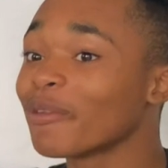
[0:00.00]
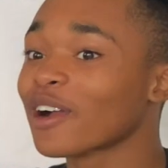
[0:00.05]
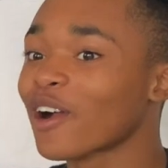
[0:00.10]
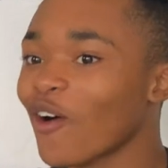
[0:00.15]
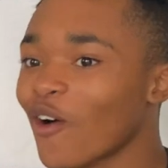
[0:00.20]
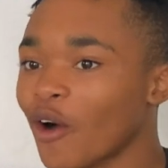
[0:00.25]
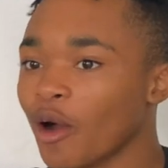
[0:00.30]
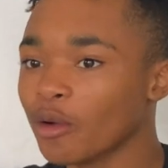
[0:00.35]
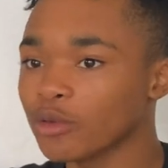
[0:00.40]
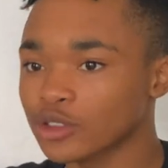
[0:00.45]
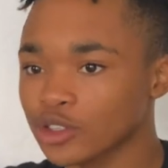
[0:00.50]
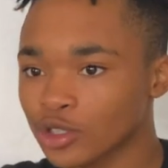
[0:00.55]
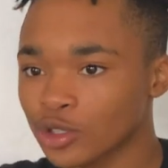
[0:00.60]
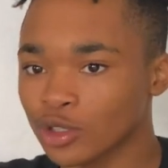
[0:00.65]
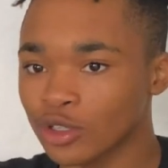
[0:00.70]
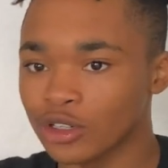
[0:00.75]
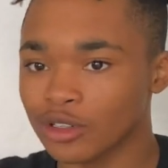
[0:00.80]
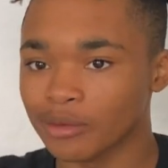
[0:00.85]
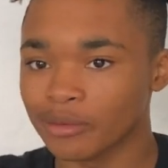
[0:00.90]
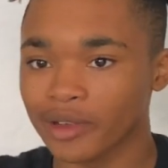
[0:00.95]
go up to
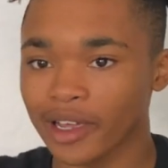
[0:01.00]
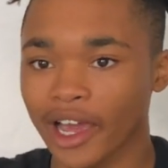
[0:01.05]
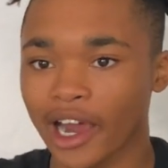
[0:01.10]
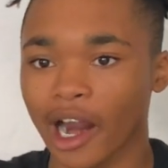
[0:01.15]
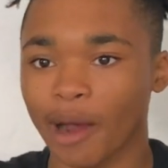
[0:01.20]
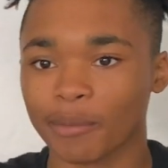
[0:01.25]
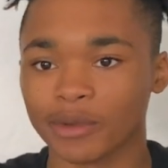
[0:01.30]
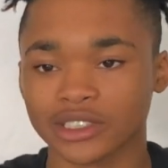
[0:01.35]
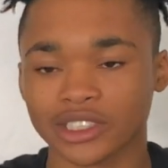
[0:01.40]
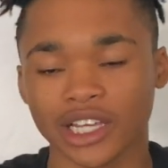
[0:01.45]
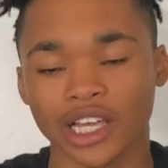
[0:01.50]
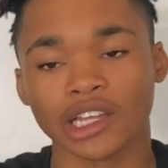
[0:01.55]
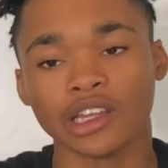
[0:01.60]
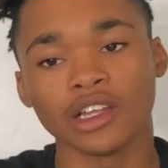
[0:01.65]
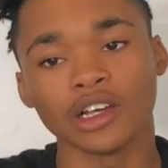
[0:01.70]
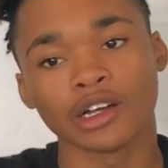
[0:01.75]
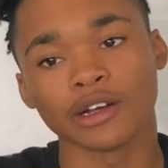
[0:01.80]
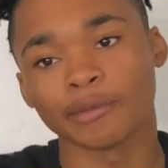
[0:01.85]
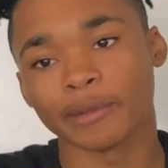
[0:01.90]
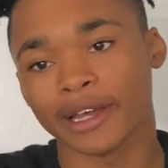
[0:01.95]
him and I'm gonna say,
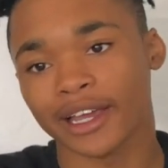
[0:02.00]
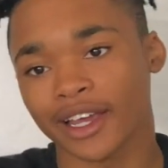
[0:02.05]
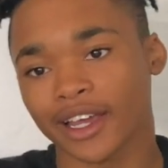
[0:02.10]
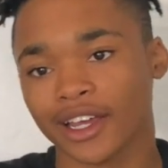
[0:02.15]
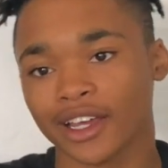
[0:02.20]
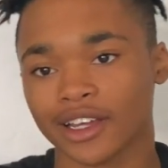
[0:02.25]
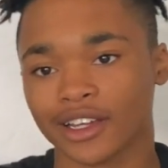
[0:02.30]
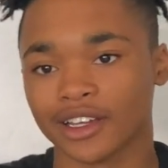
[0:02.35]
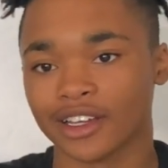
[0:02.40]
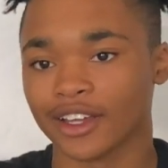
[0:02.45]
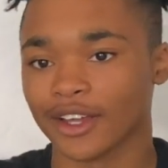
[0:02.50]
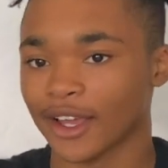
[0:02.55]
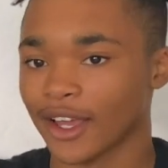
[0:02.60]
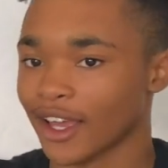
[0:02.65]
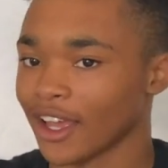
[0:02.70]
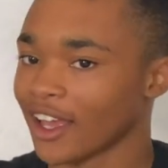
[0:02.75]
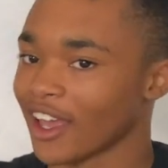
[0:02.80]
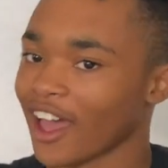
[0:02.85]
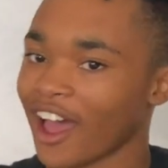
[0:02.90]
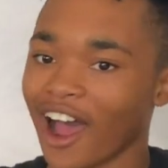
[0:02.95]
"Look, man,
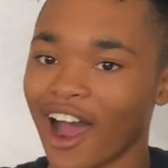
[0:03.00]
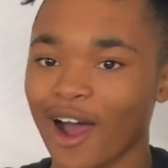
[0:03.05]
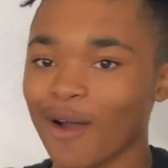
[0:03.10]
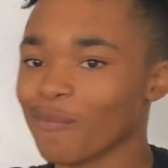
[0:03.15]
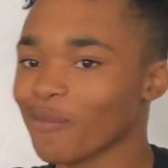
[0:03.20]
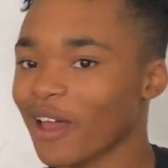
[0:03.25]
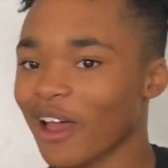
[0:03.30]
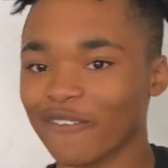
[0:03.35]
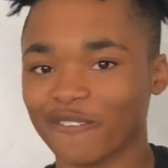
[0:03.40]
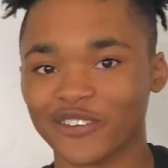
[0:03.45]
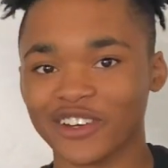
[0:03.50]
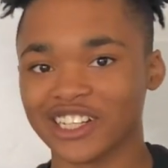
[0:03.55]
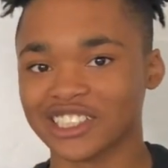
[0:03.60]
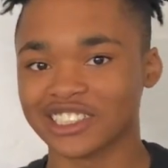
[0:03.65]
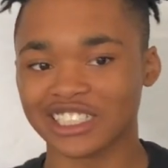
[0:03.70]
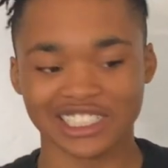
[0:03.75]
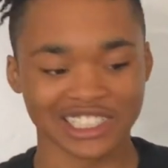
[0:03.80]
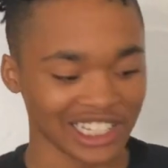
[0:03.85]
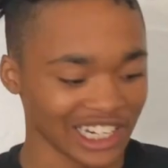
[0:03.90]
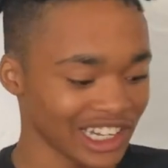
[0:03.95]
I'm not finna
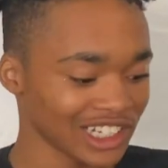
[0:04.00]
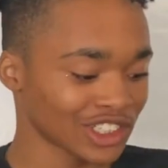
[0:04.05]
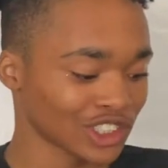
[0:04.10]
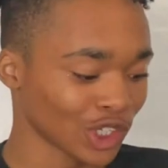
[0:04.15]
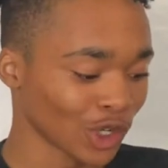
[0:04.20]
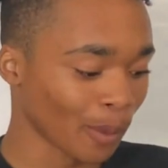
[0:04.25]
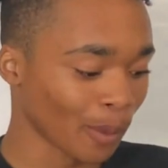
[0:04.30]
just let you